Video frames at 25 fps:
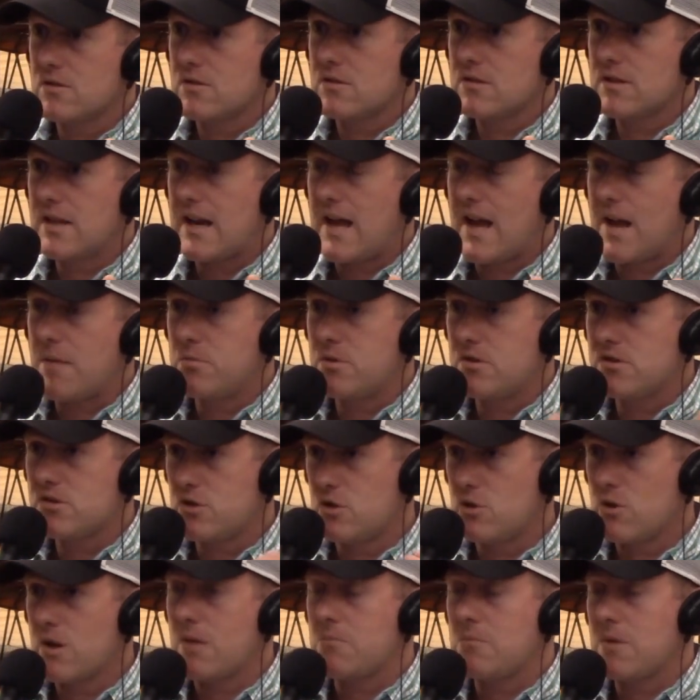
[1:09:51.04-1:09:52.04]
that happens, and
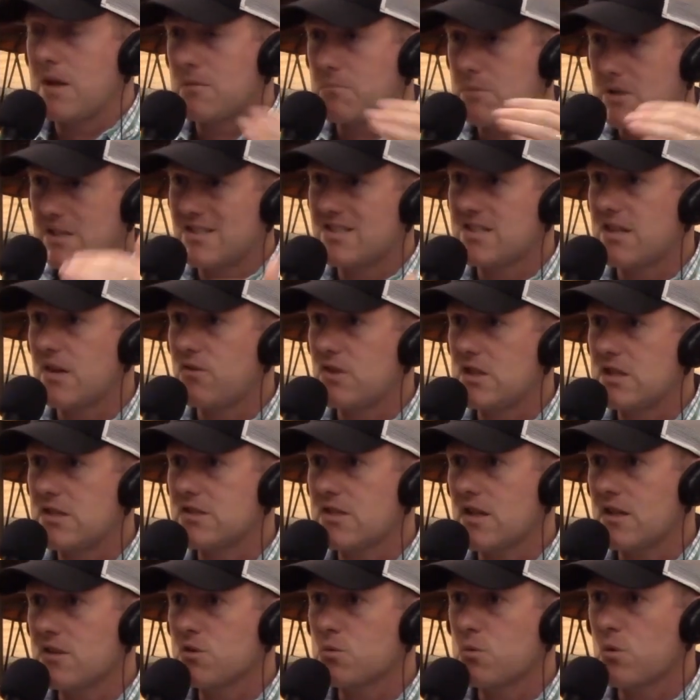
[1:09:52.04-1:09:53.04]
you get maybe 70
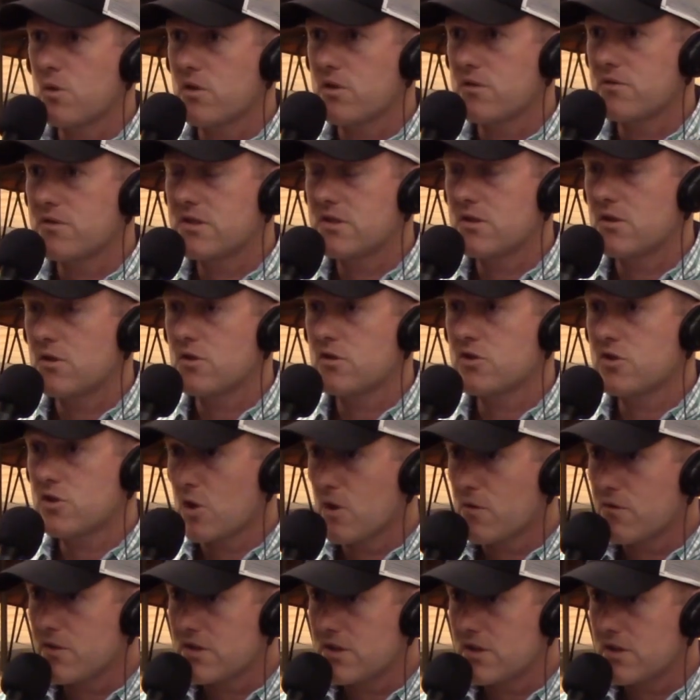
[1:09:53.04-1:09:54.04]
cents worth of
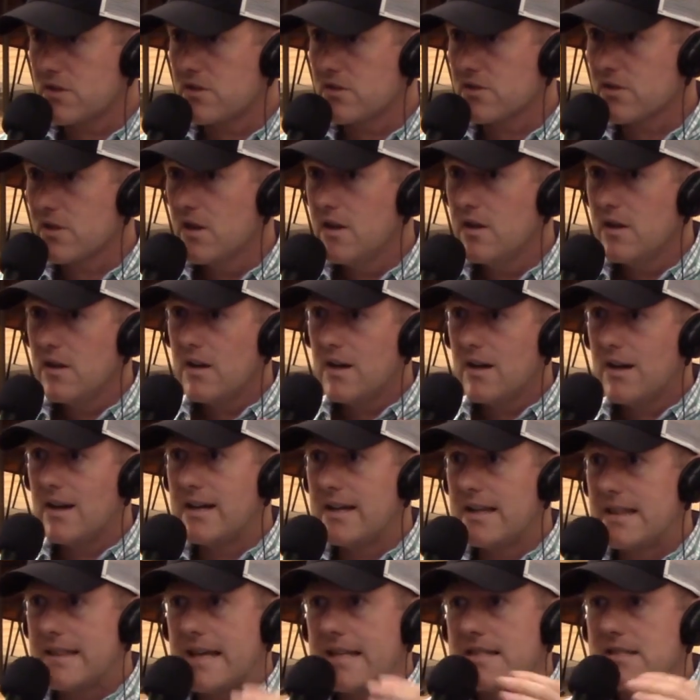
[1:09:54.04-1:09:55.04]
services,
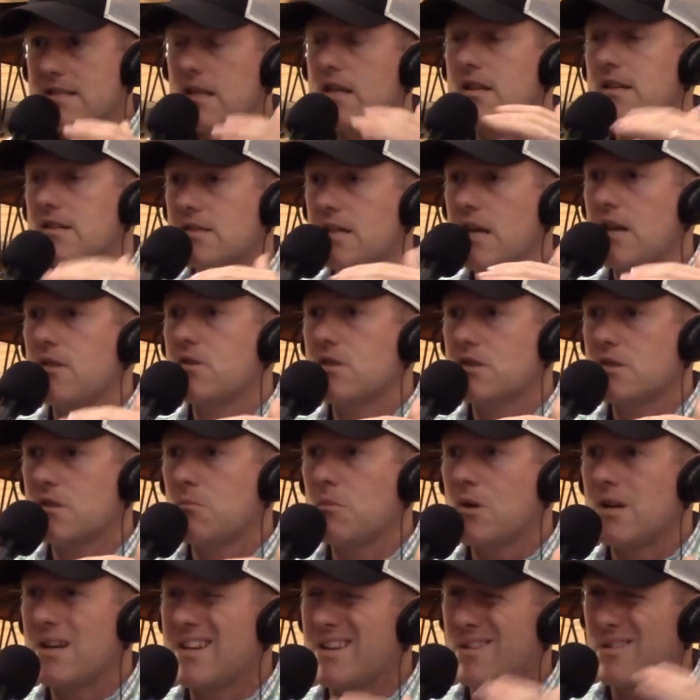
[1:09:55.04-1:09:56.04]
that's not a savings of
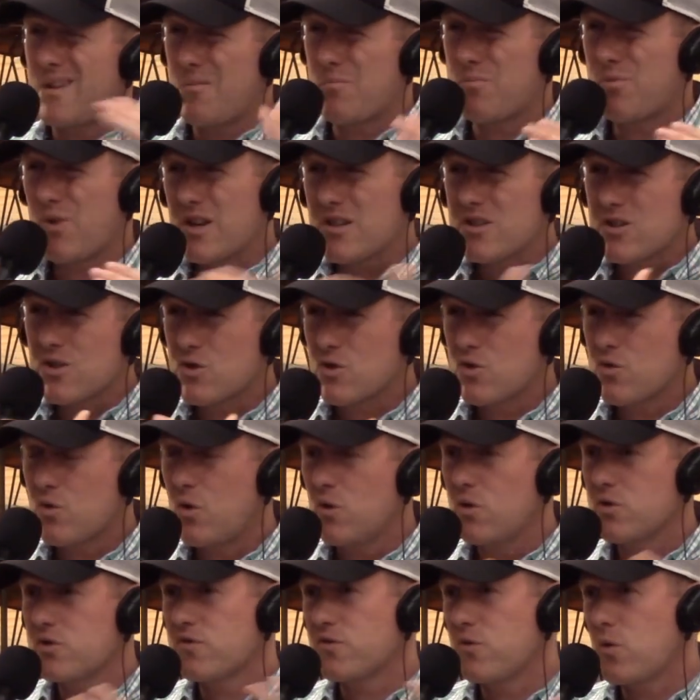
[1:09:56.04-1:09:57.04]
money. And price
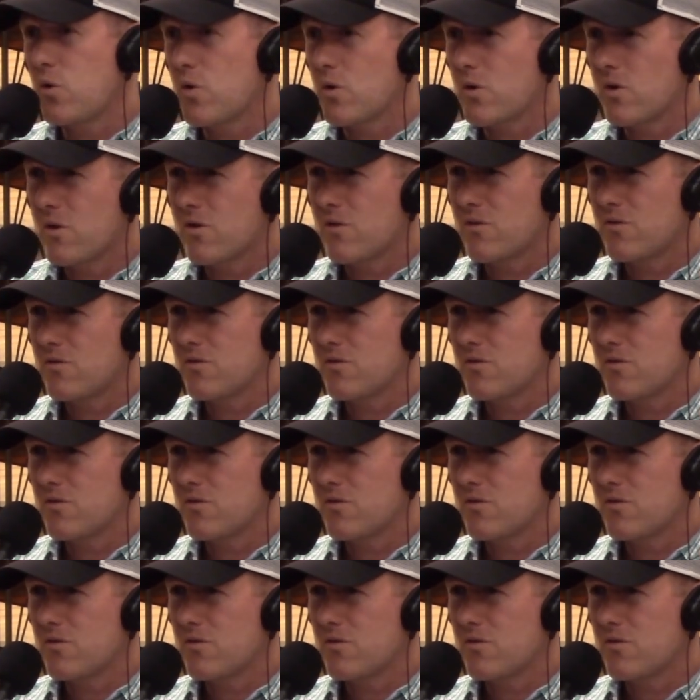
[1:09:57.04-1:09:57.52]
controls for